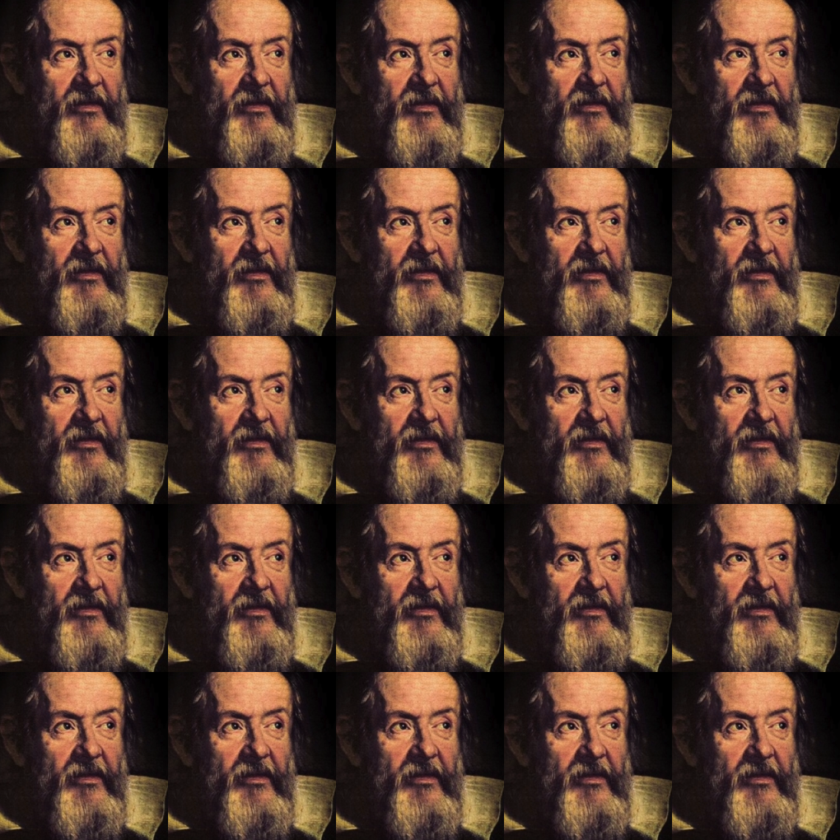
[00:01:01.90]

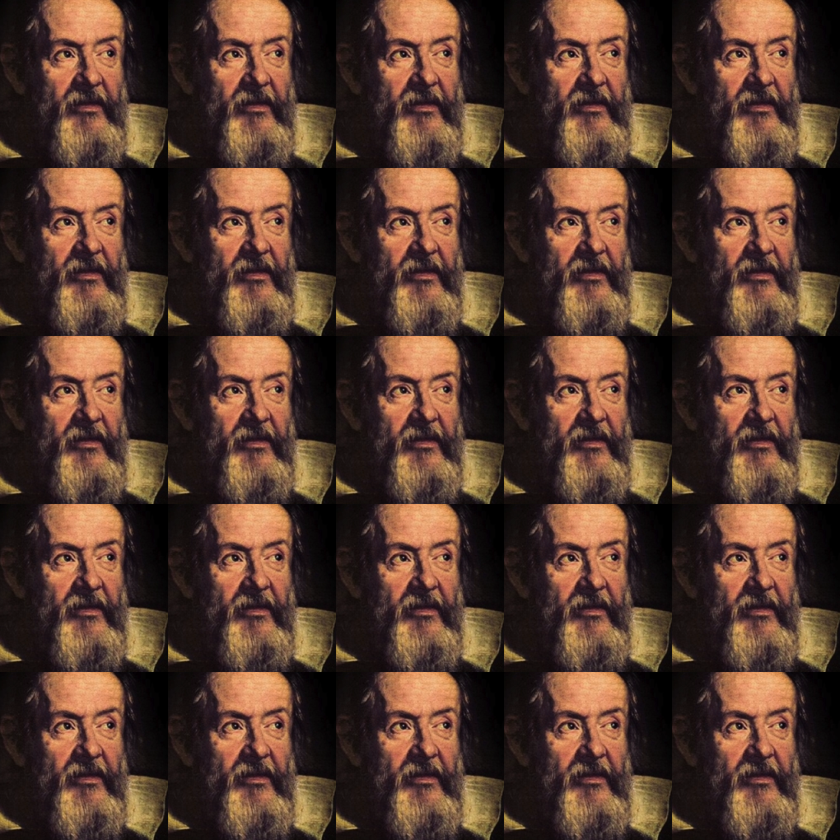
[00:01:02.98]
[no speech]